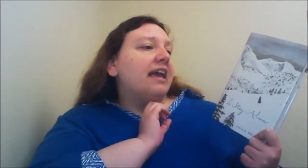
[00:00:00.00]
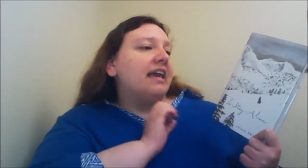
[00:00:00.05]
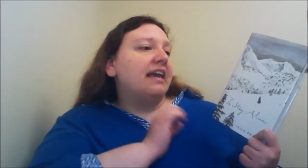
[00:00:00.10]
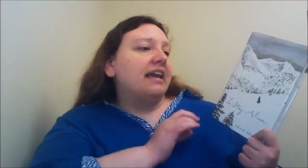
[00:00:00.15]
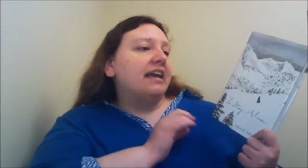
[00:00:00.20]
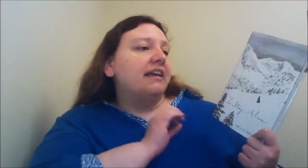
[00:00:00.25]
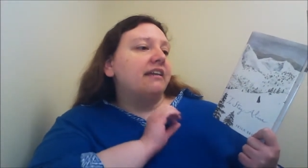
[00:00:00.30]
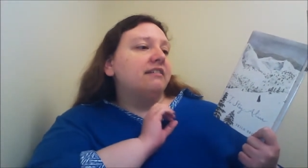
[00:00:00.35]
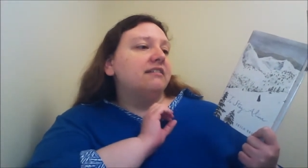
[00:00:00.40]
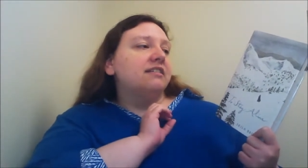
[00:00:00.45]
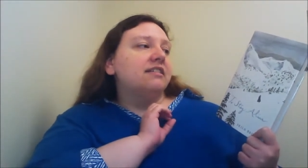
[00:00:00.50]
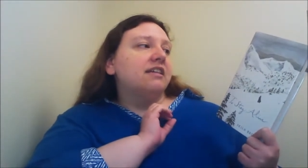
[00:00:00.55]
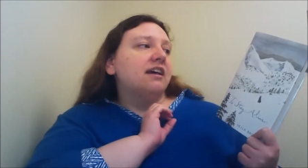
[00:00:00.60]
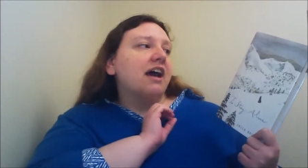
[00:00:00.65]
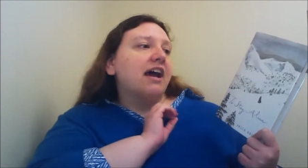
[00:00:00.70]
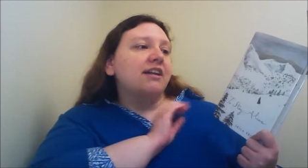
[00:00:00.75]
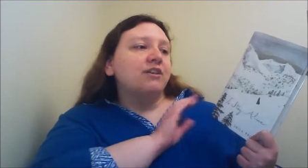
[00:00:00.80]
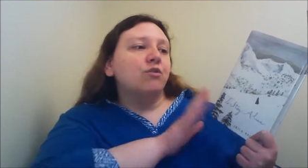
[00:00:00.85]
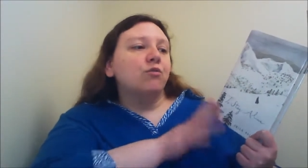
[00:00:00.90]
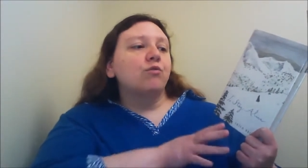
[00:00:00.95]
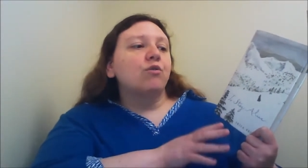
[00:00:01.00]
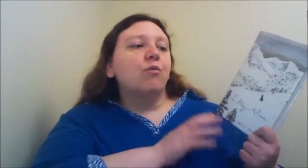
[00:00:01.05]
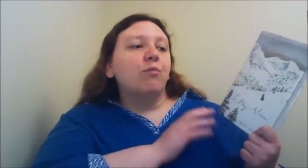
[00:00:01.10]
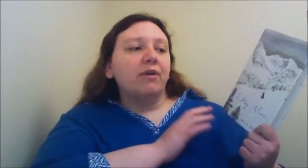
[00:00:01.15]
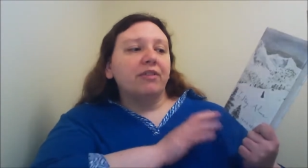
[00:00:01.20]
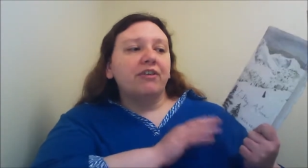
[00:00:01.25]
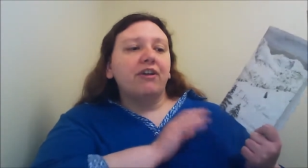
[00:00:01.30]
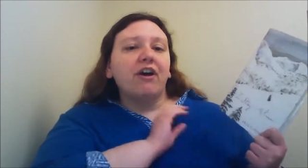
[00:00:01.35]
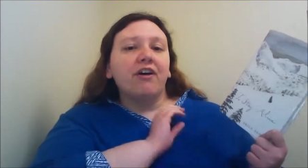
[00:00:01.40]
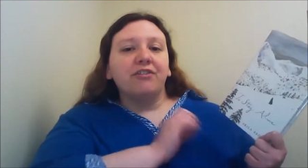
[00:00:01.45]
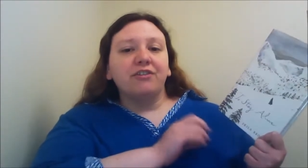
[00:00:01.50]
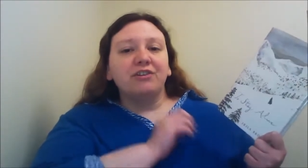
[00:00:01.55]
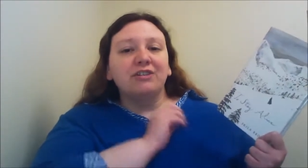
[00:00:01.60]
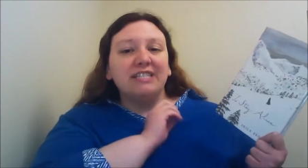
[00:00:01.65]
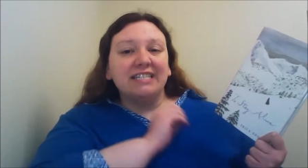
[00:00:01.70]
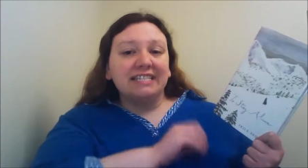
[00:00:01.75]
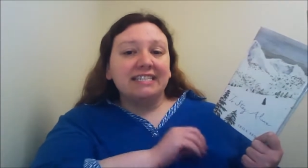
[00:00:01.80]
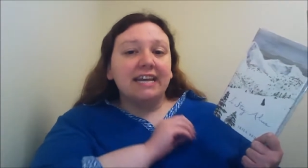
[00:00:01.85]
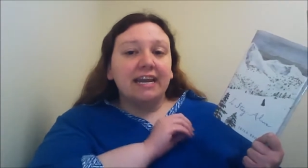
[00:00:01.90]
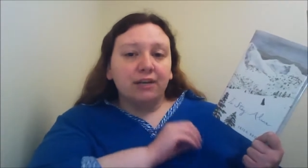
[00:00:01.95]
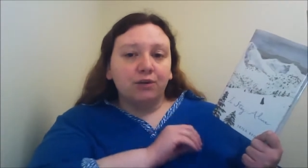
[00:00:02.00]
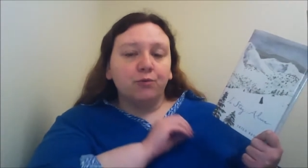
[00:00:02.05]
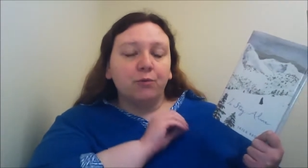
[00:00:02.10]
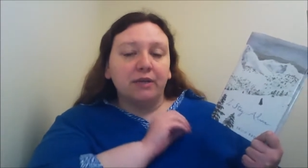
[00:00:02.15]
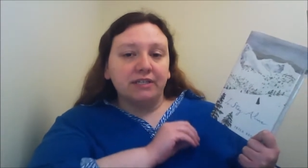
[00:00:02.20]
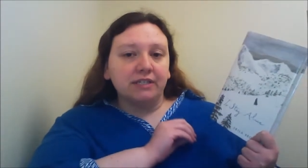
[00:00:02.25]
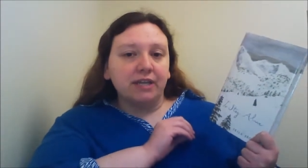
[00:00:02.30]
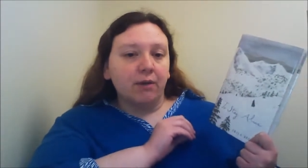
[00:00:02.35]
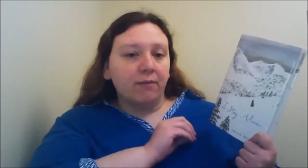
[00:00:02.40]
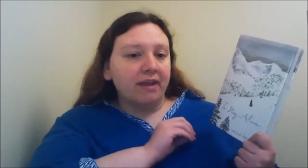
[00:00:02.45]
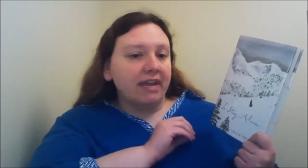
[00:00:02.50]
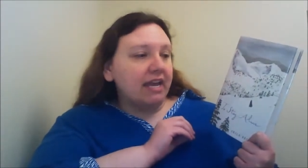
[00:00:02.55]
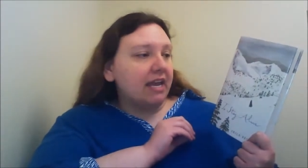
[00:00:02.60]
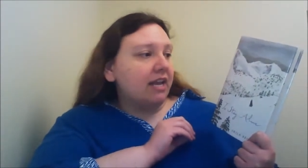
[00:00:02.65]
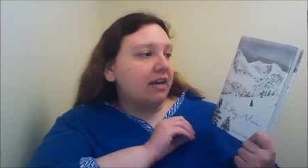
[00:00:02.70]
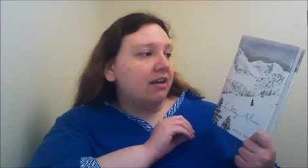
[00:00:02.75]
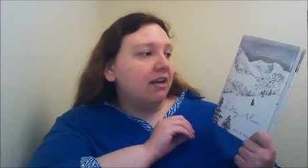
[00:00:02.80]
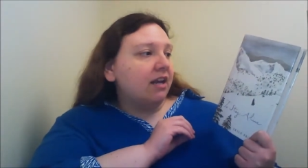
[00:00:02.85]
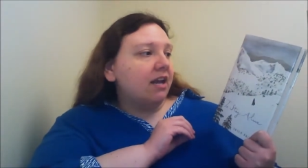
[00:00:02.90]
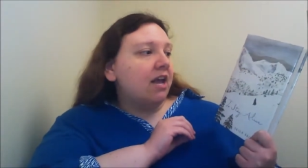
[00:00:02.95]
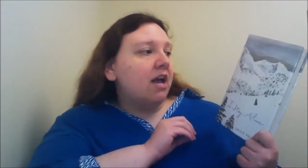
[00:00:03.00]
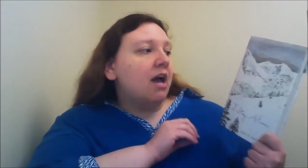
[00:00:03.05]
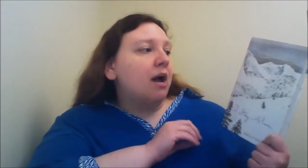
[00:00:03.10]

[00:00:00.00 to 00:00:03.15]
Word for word: And I don't know what the author's intent was going in.